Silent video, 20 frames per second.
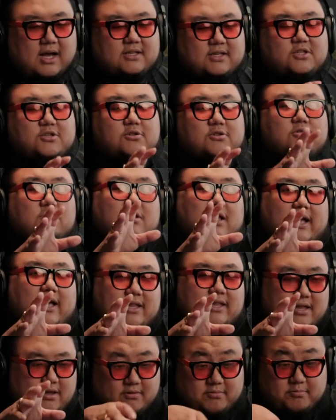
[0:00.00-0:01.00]
I do
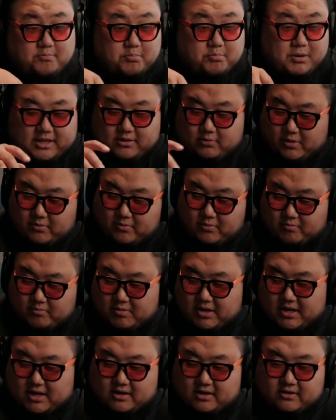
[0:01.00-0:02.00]
like that. Oh, by the way,
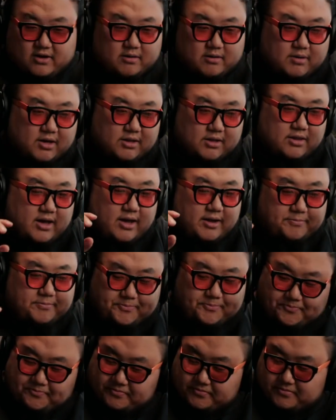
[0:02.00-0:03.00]
we got to talk about
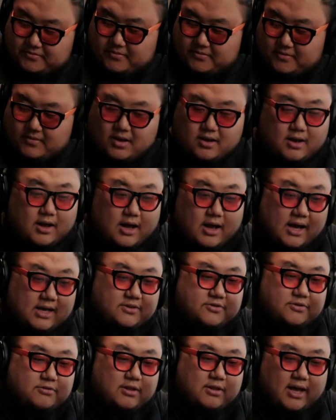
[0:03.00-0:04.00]
that.
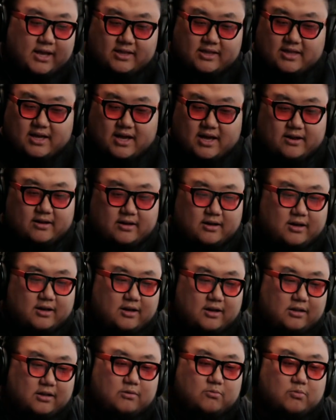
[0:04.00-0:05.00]
I do like that
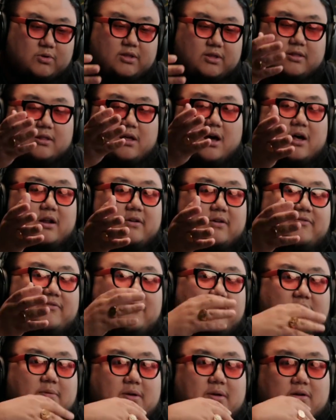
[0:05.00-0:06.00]
with a lot of
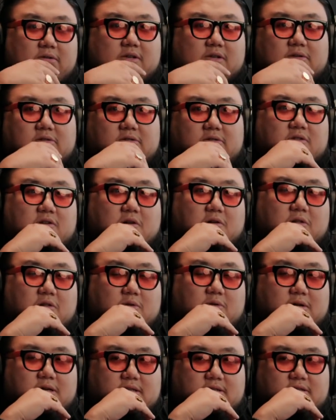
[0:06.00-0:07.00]
female
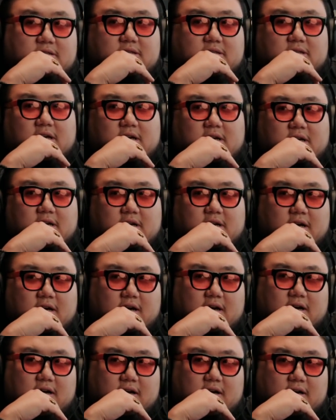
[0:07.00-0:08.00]
soloists,
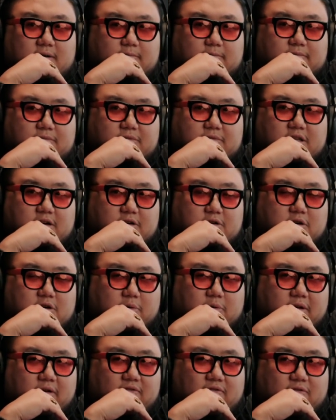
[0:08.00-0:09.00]
they're
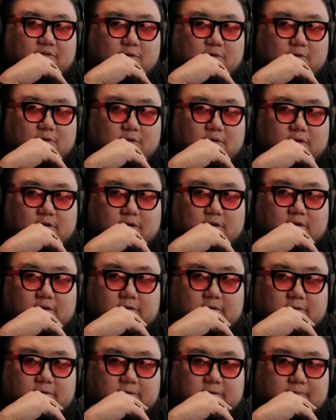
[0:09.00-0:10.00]
going
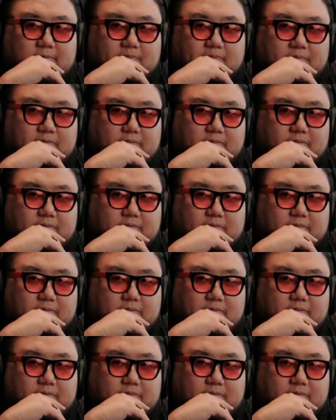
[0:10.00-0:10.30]
for